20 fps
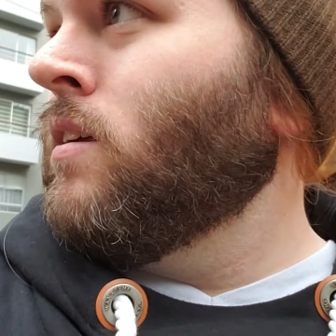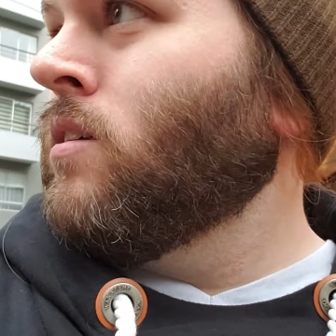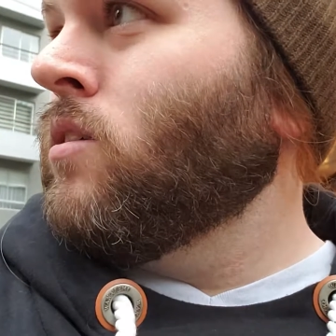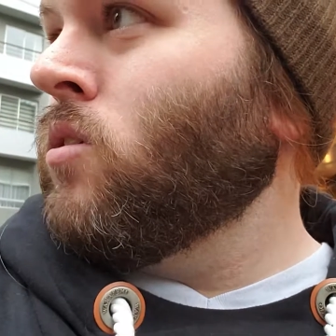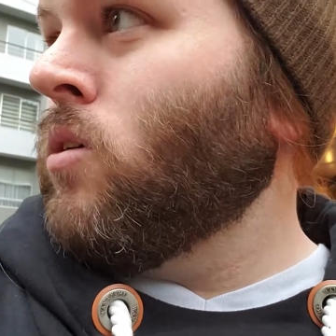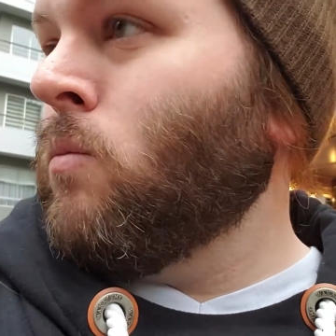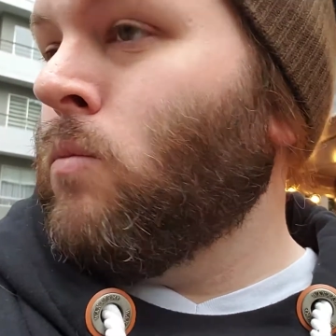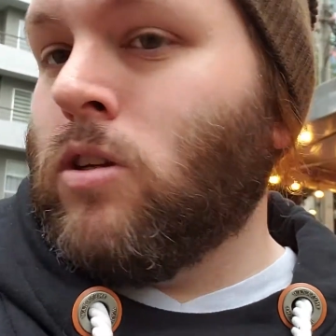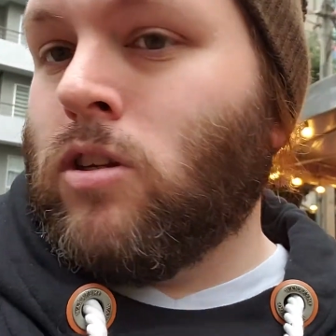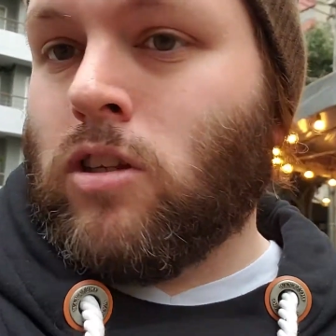So
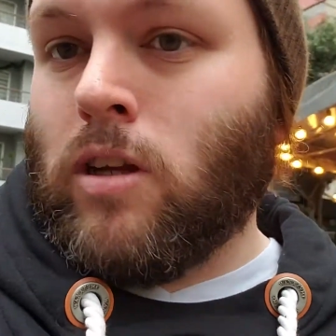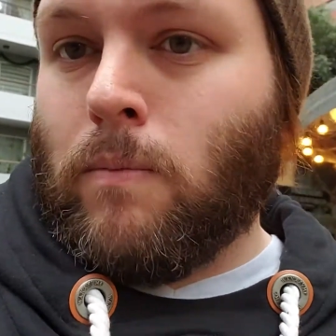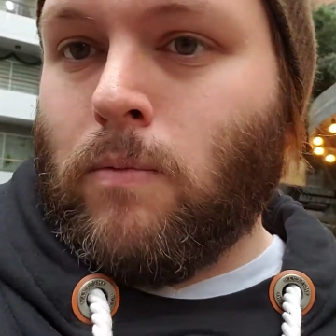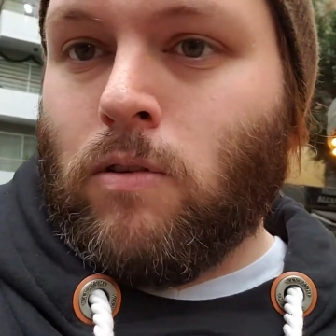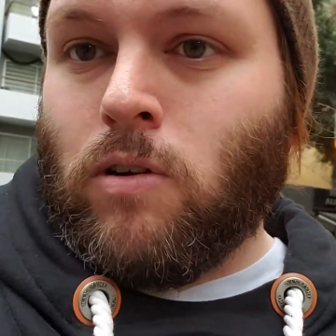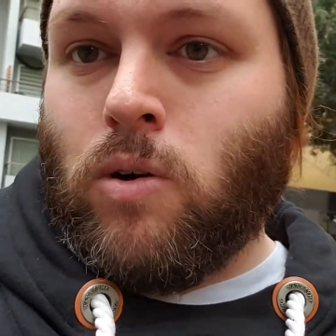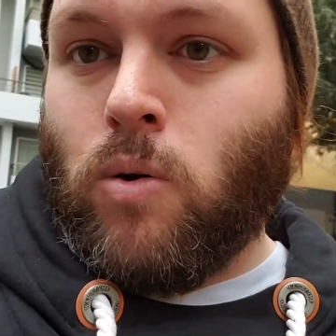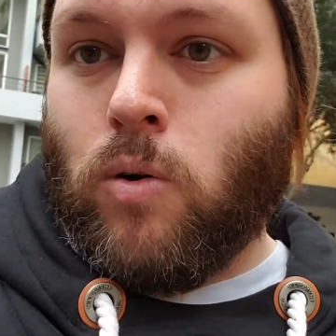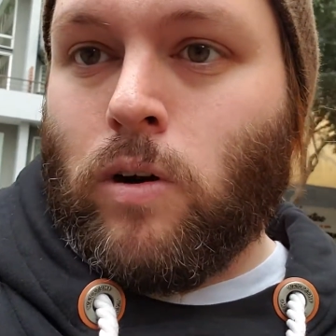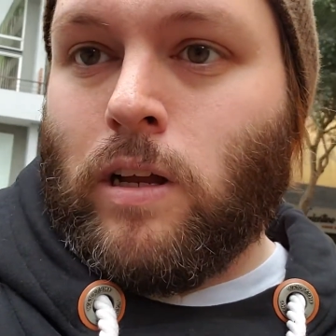I'm going to stop the
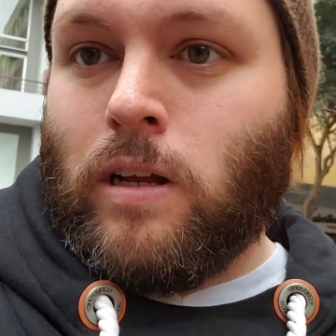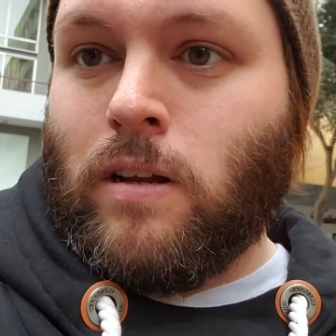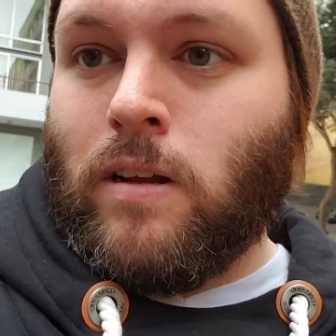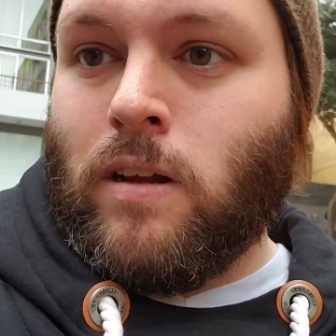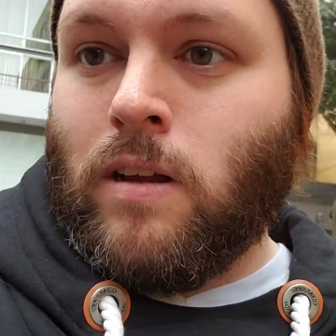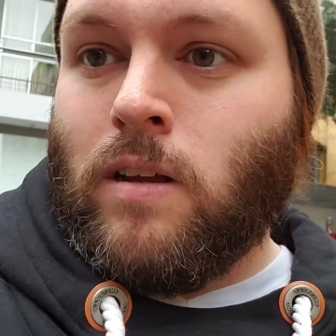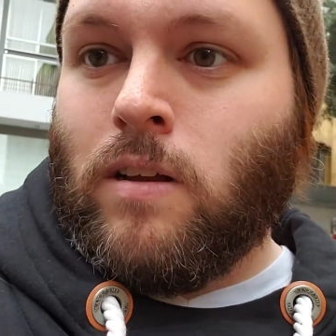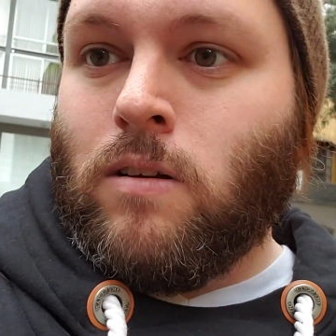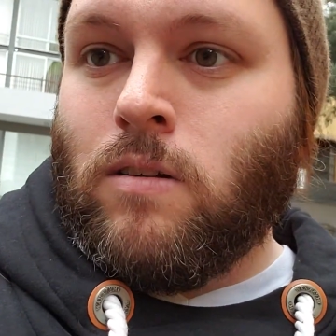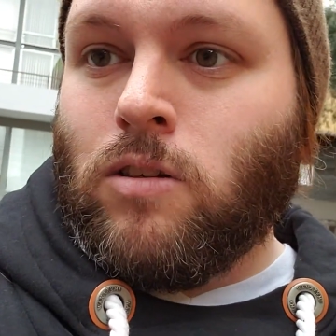recording,
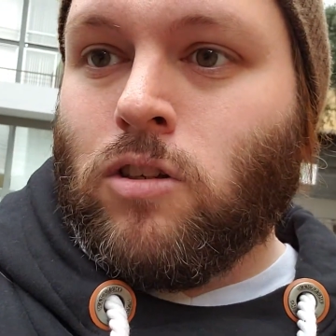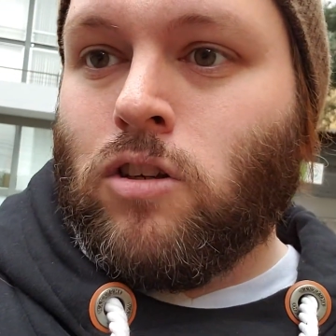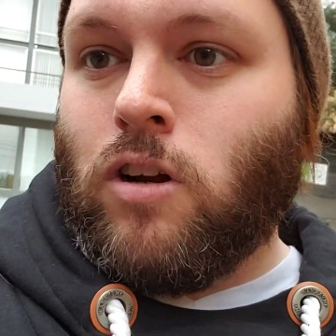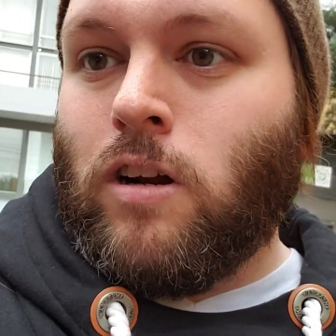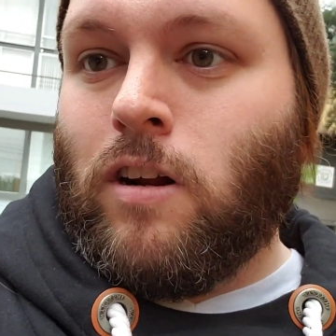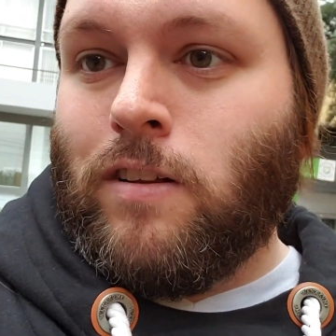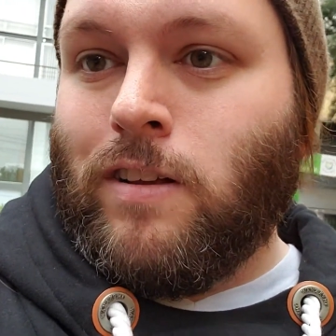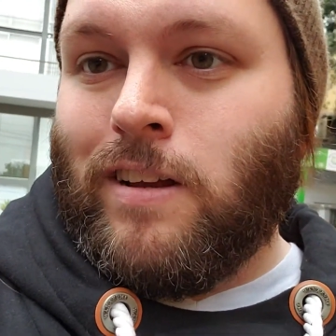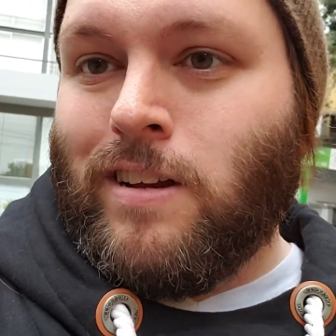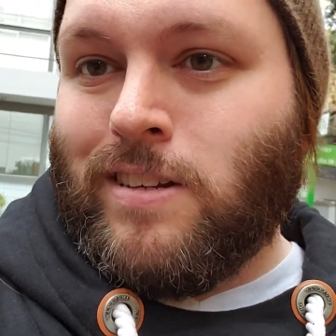start
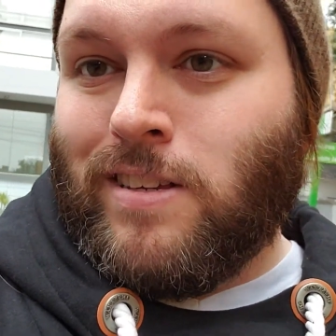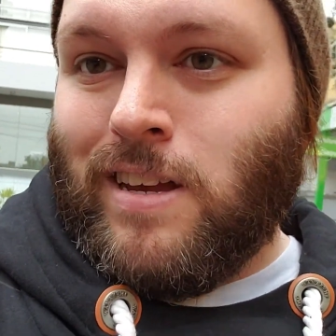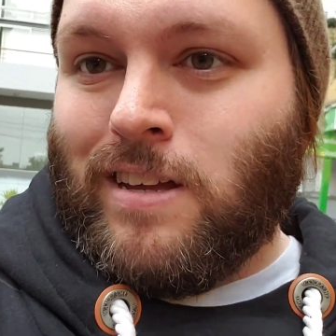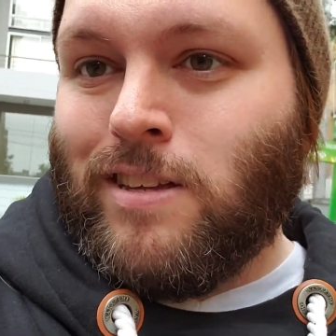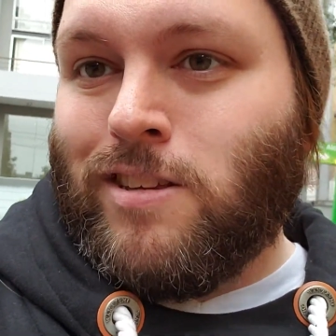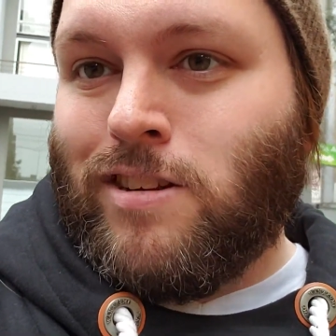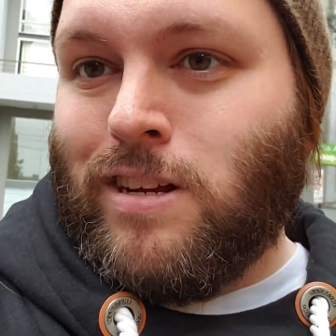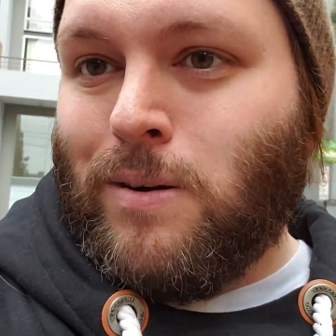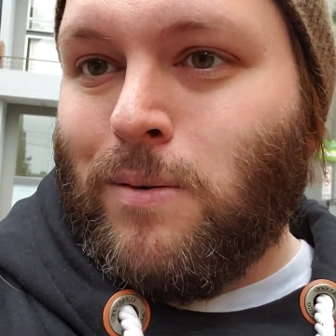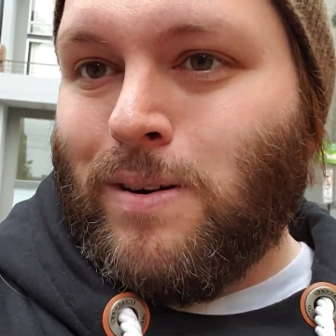on the other side of the
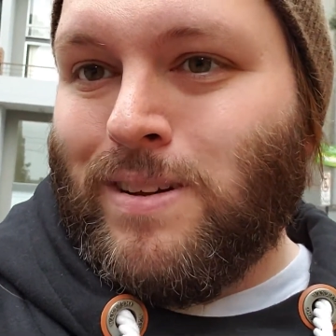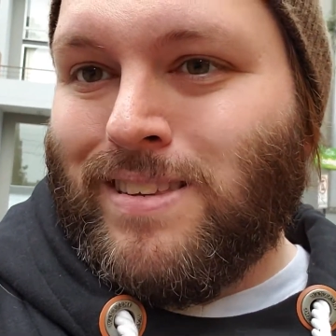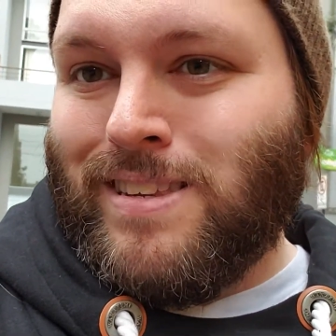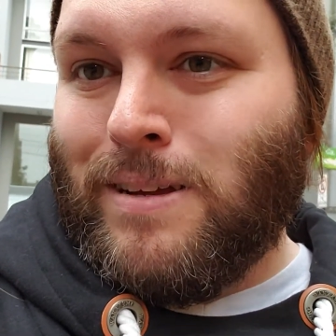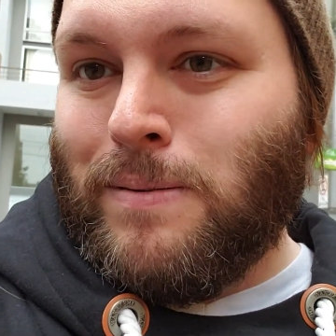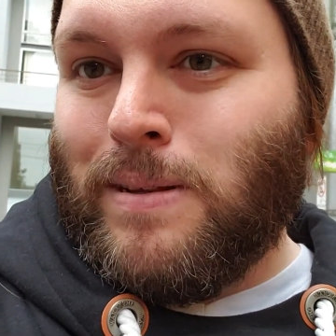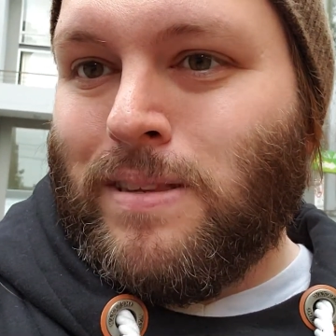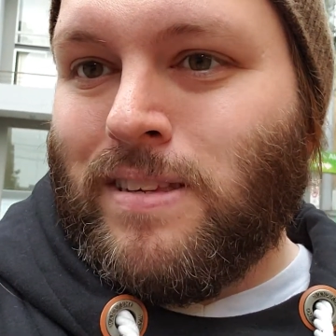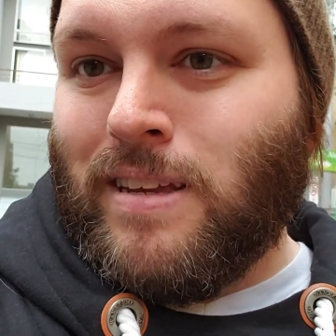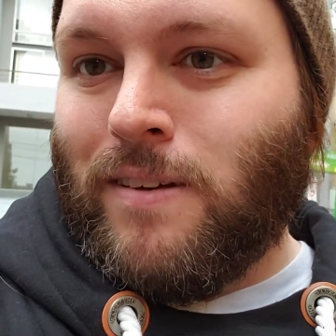street where it's a
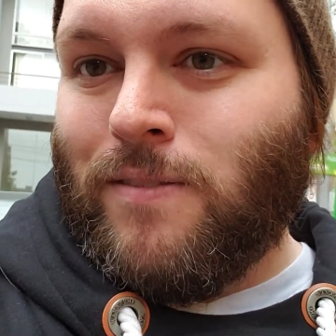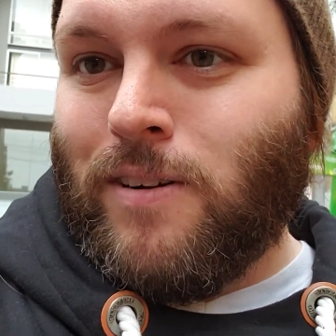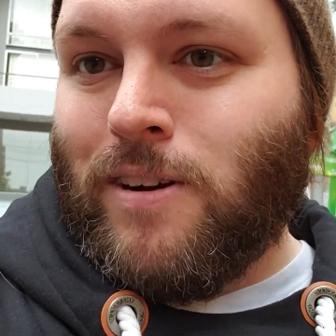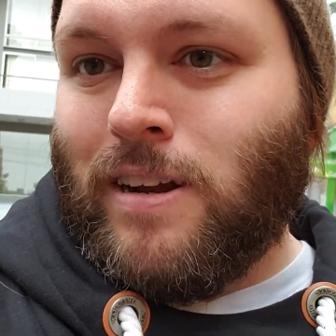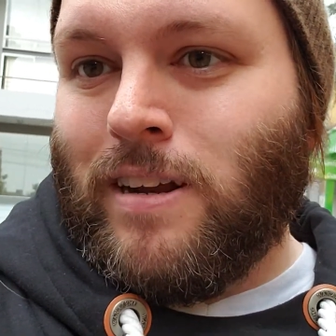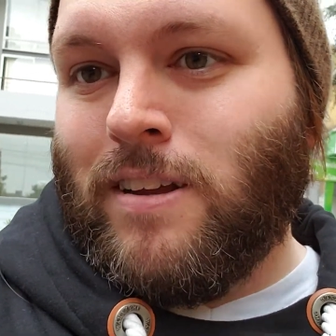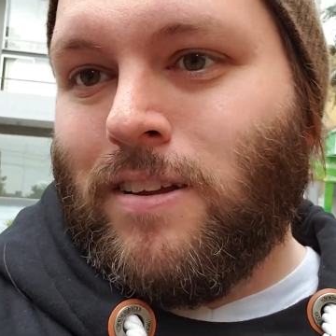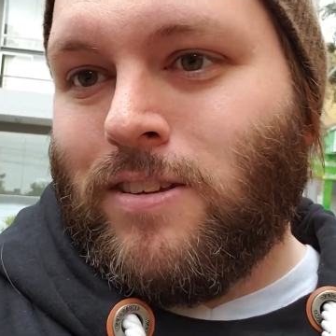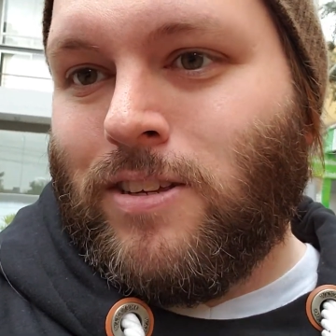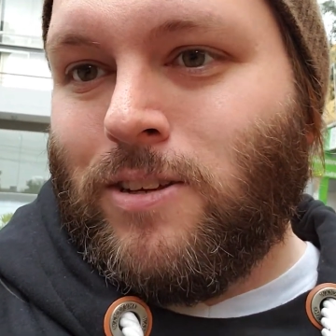little bit safer,
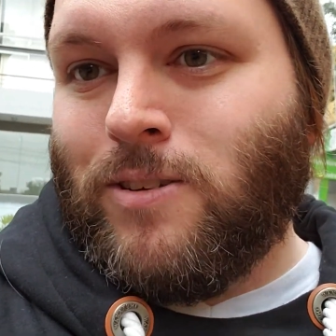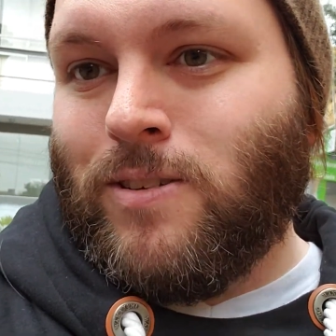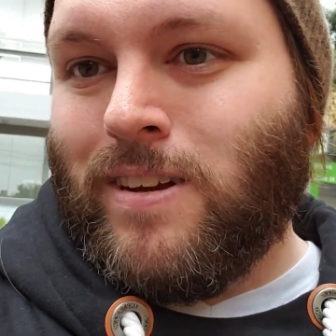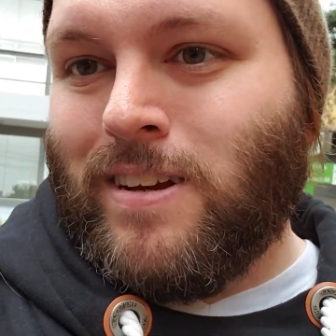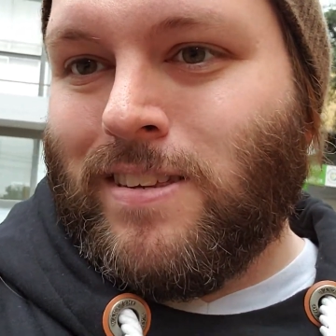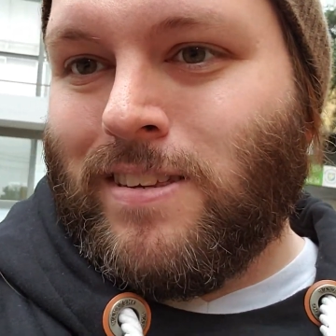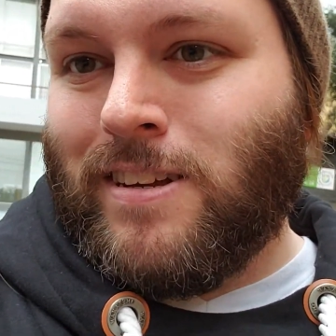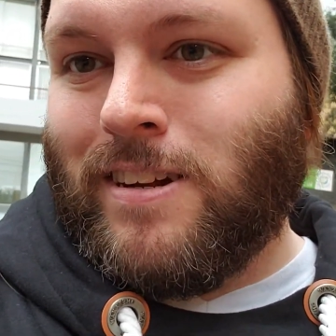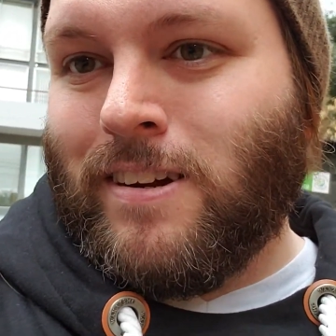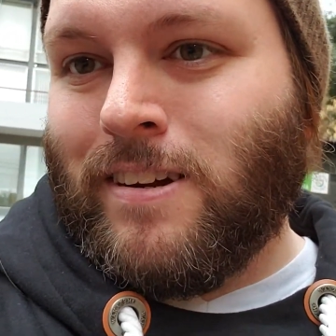and I'll see you
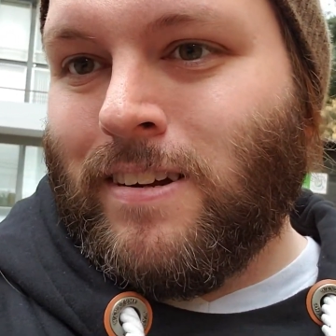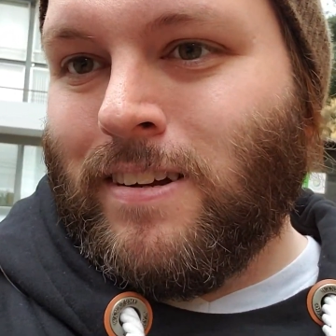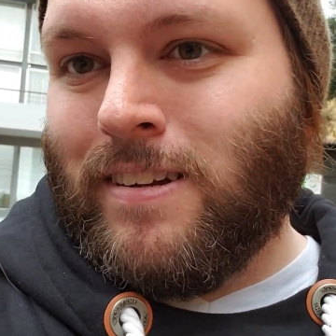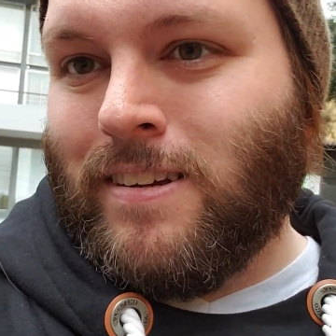guys there.